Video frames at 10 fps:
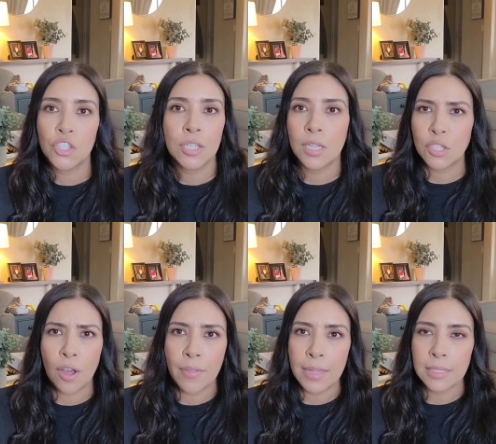she does
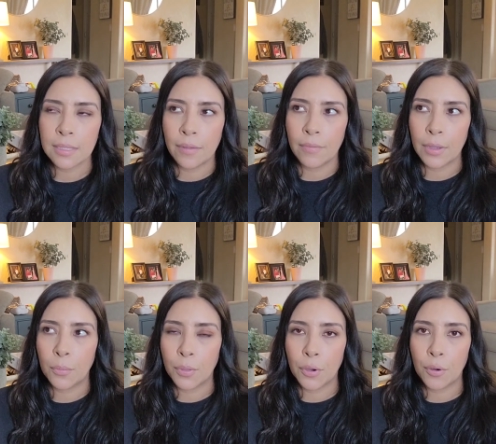all that stuff like
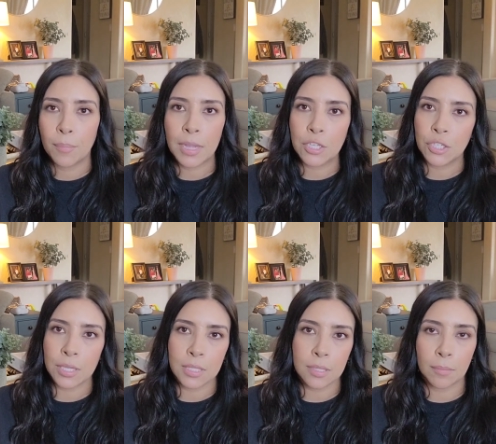with her
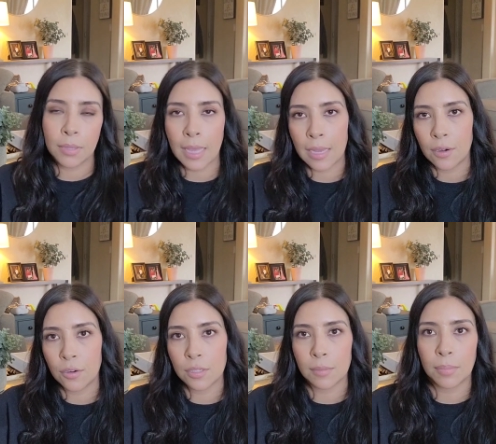budgets and
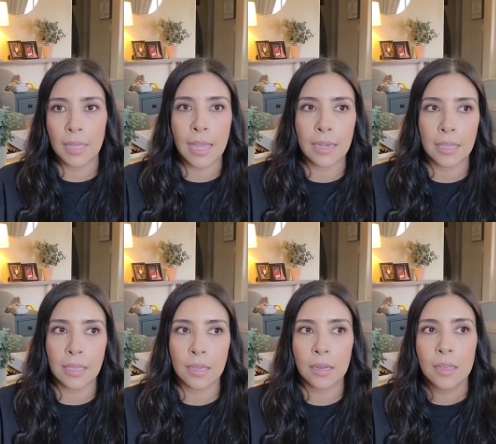planners and
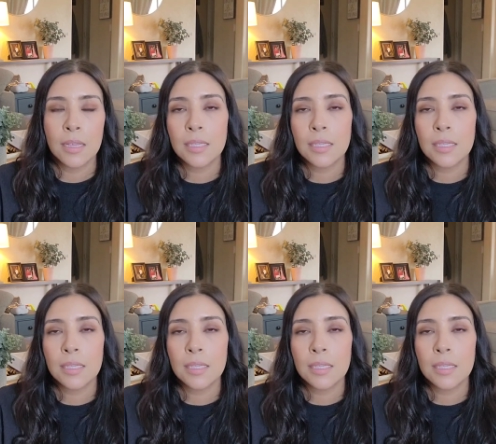planning and